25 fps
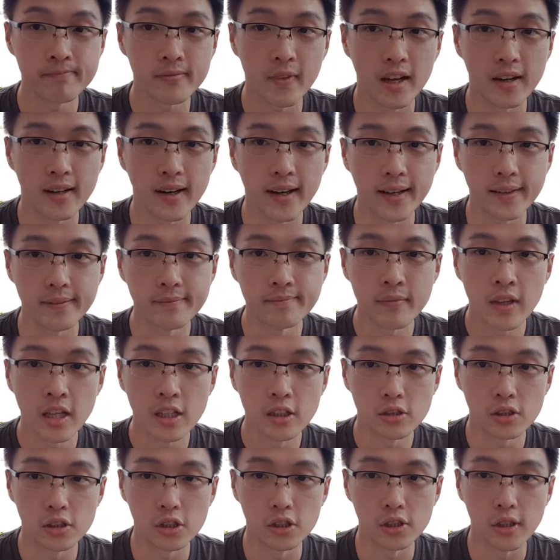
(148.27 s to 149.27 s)
Alright,
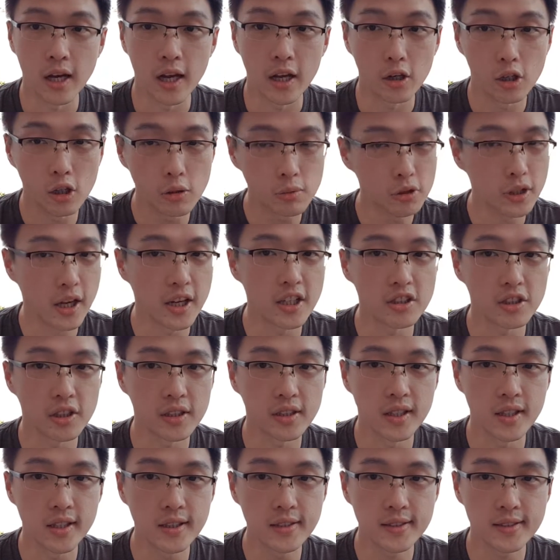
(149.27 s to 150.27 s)
so I hope you enjoy
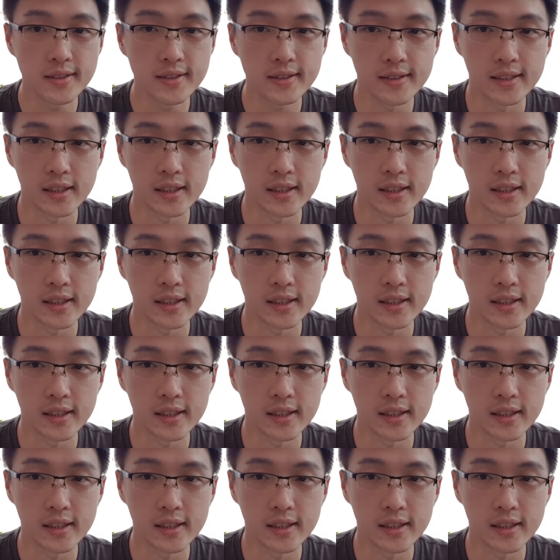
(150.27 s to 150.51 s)
this.